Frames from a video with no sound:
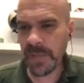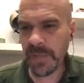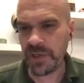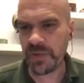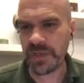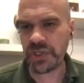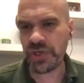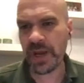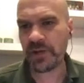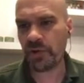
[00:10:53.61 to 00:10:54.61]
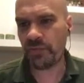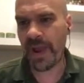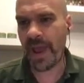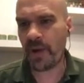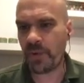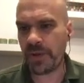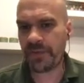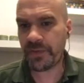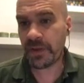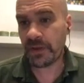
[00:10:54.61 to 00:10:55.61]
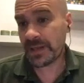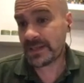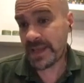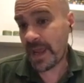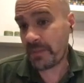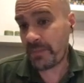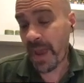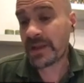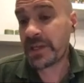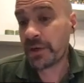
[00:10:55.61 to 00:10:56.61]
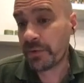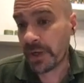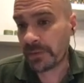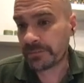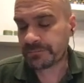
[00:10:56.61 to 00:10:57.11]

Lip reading: and you inject a rat with, let's say, bacteria,